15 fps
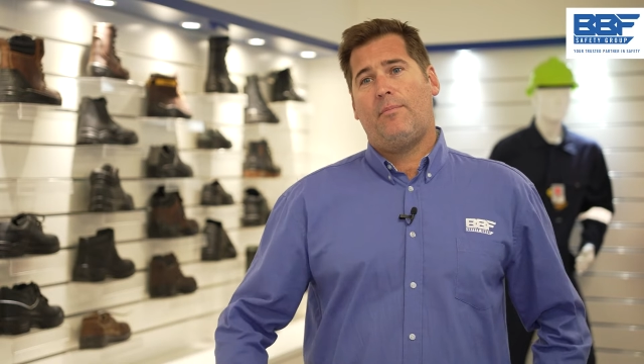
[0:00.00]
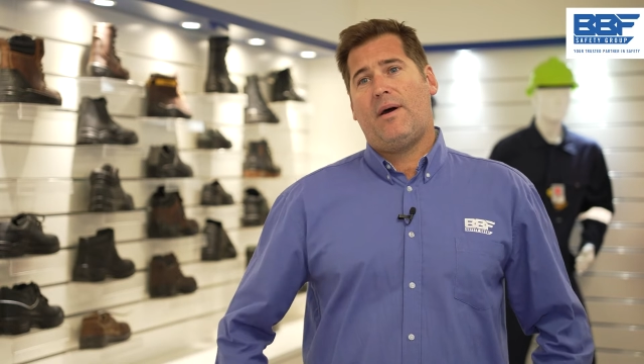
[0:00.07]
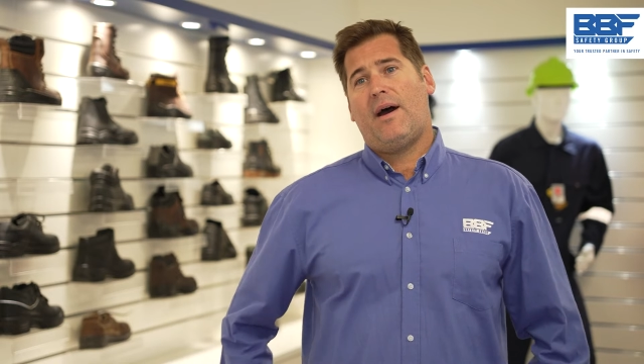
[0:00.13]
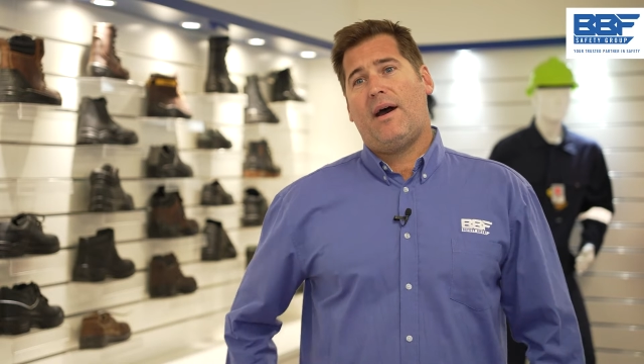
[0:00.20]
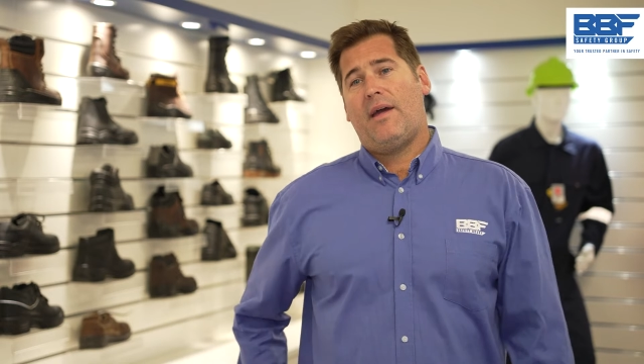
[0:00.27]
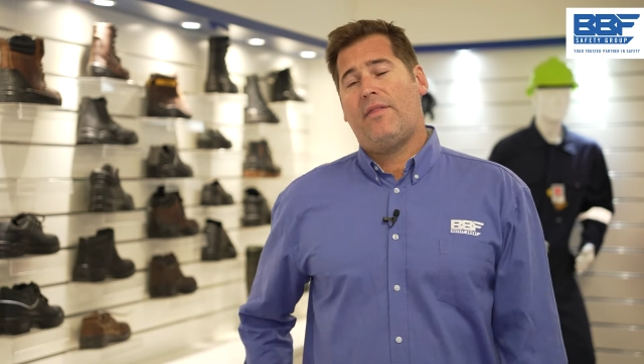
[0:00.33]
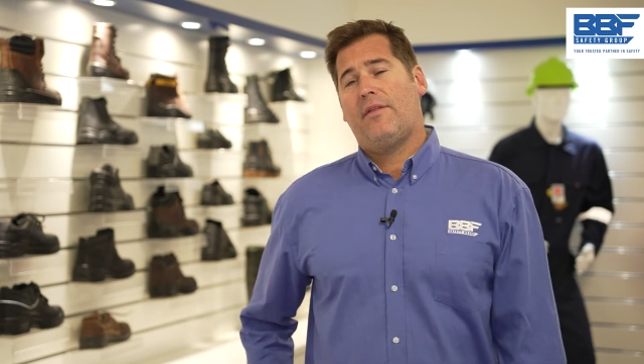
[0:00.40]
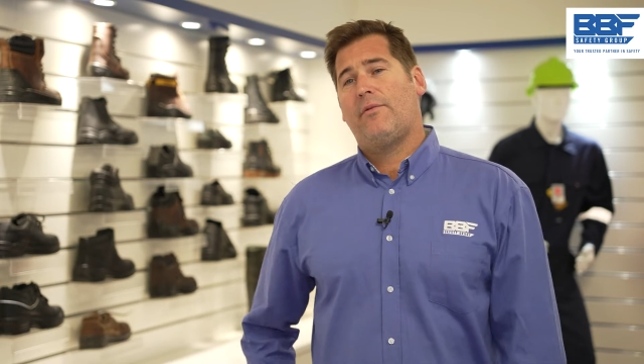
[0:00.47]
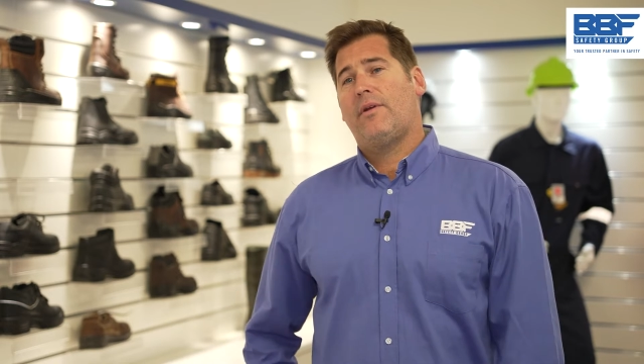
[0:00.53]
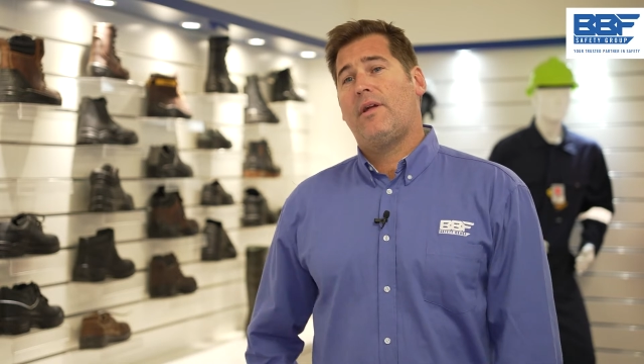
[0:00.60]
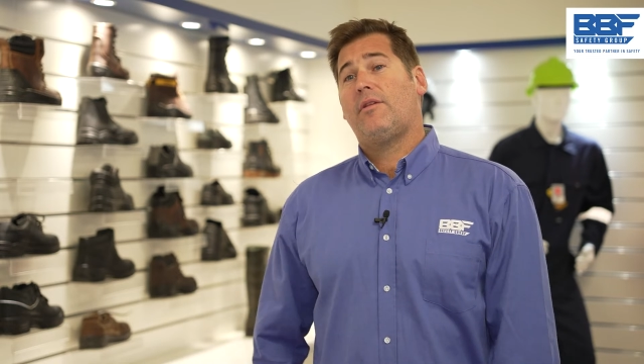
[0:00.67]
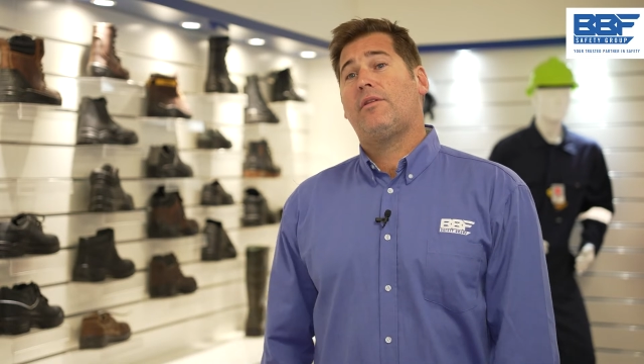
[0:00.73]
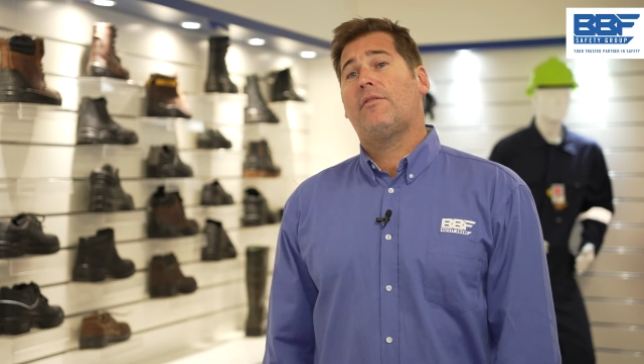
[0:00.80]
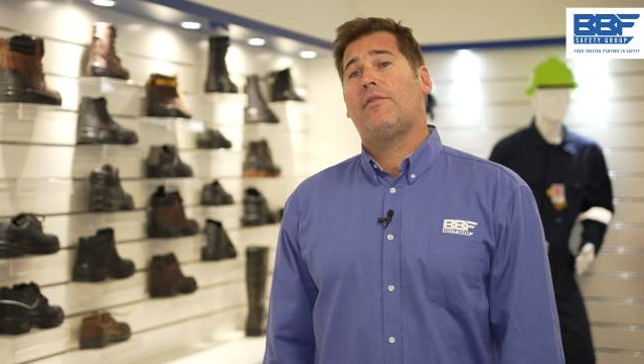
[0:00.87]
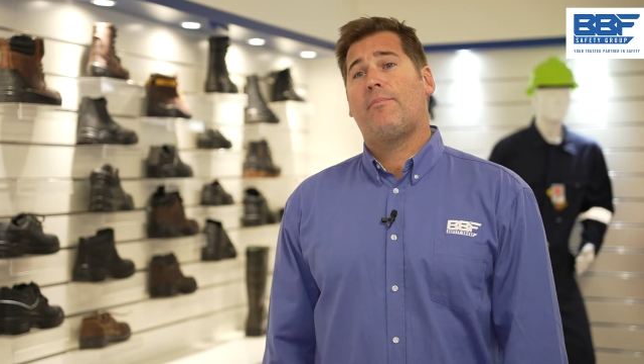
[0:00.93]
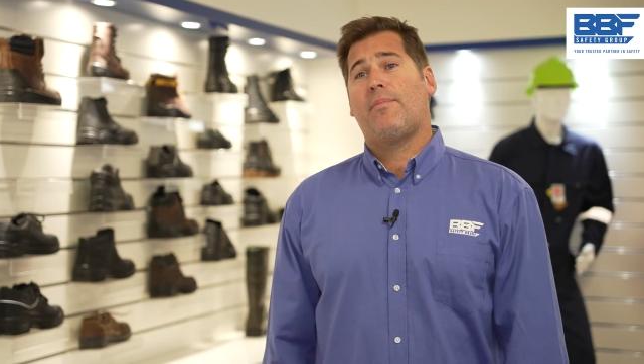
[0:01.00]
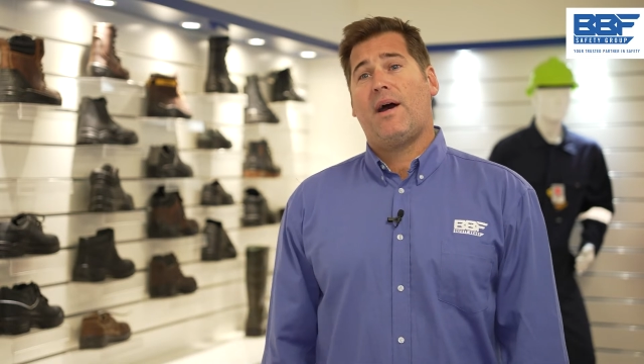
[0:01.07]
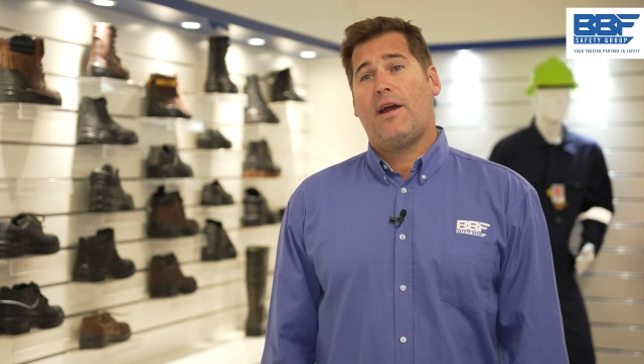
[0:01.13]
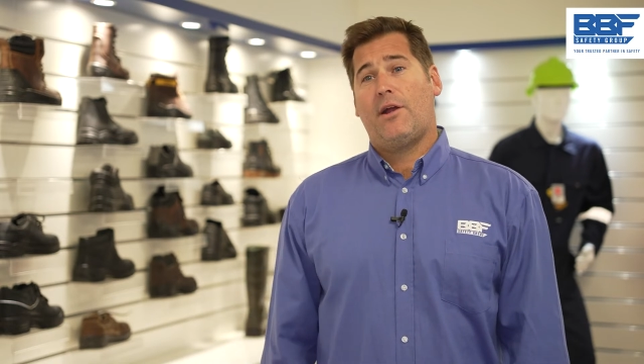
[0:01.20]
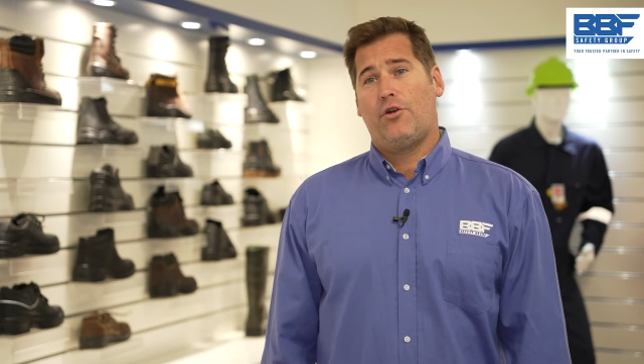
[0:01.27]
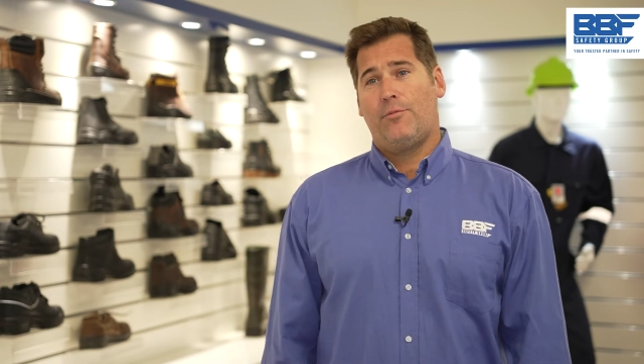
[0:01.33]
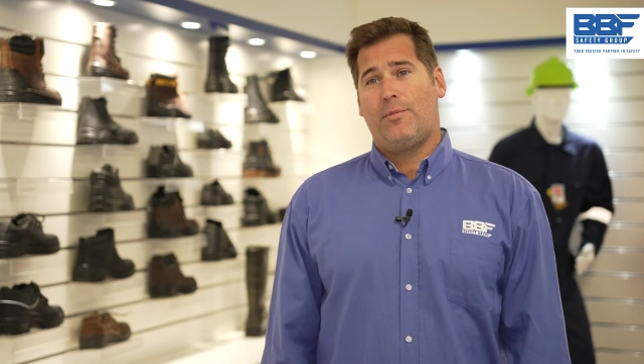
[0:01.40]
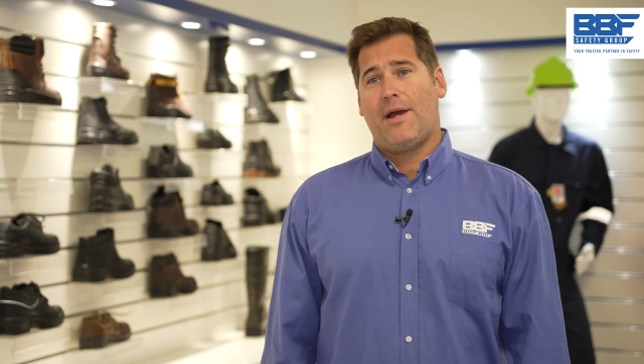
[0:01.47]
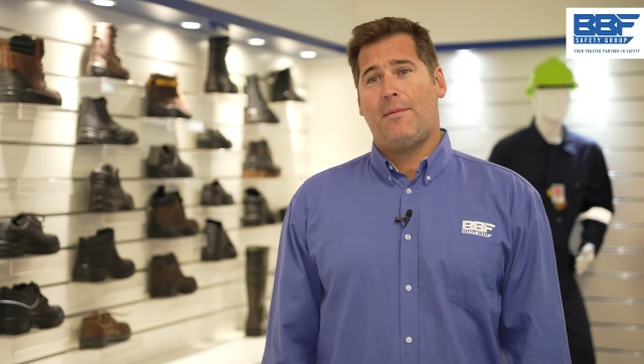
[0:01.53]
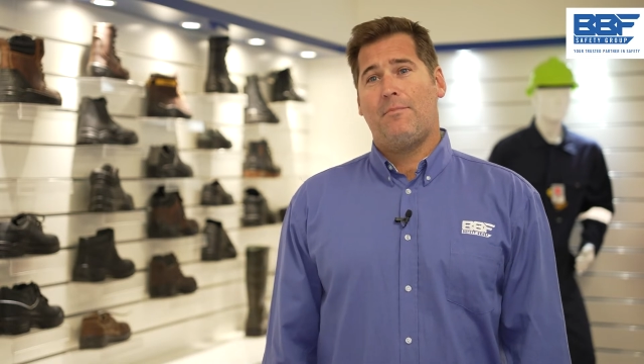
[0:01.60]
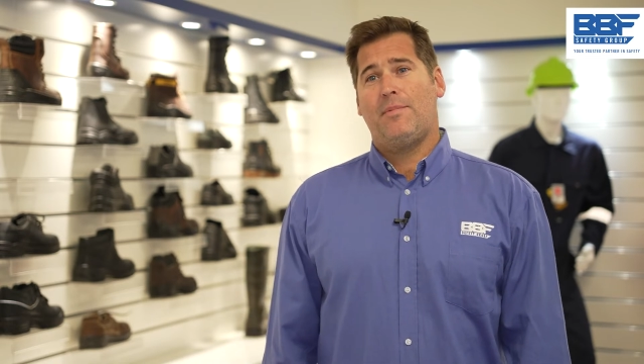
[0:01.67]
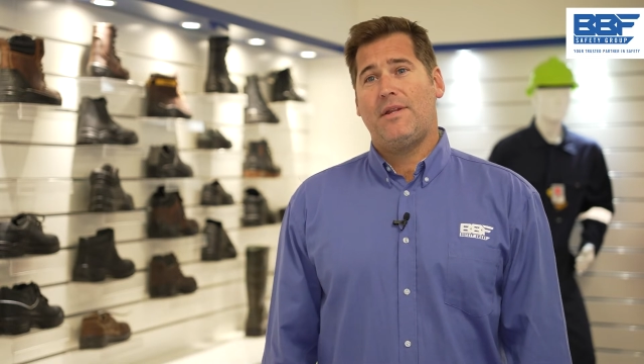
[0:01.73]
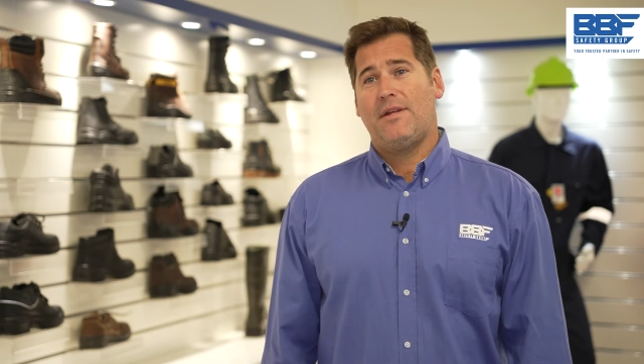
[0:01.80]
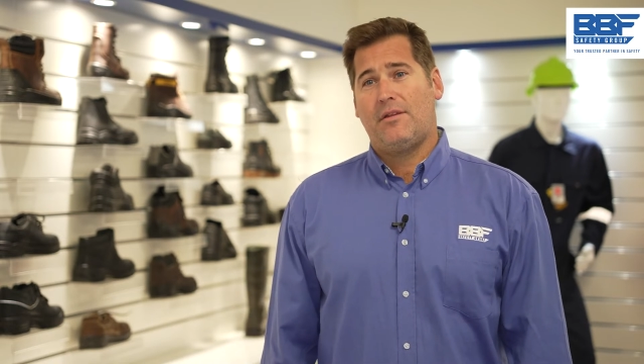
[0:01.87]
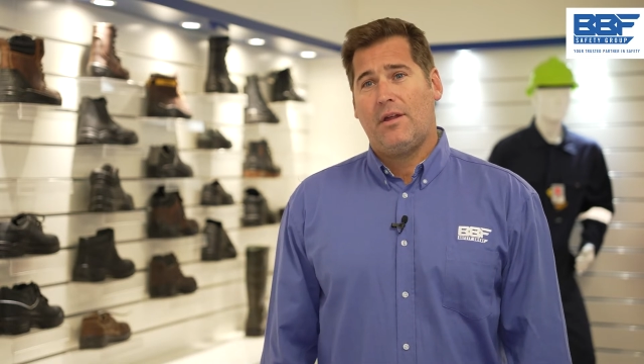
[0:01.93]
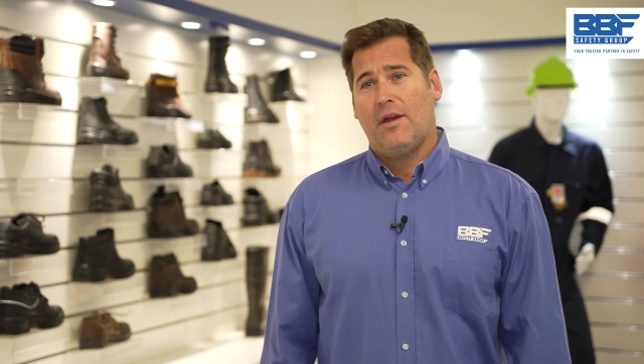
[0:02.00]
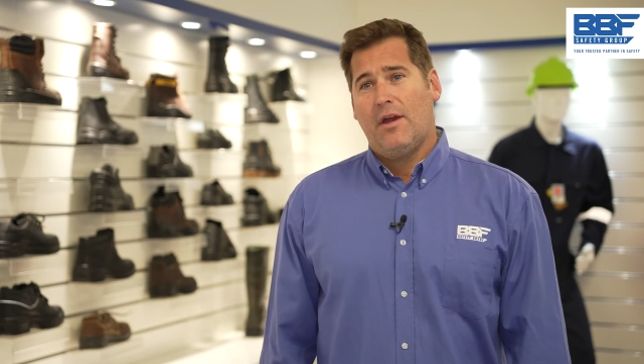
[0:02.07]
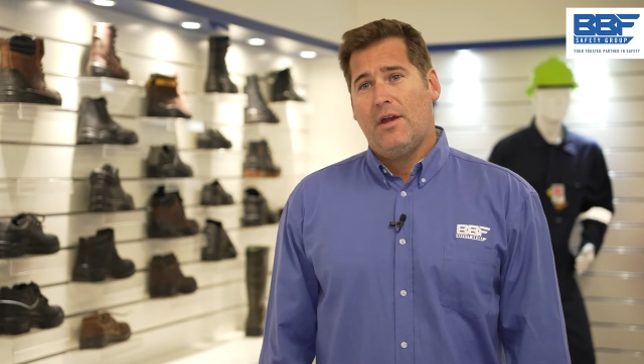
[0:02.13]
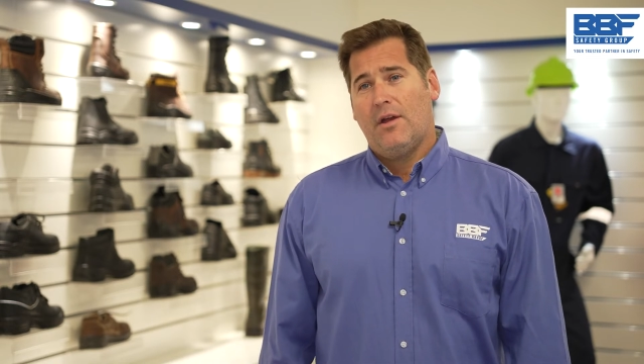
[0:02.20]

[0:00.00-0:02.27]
by the rest of the buyer group companies,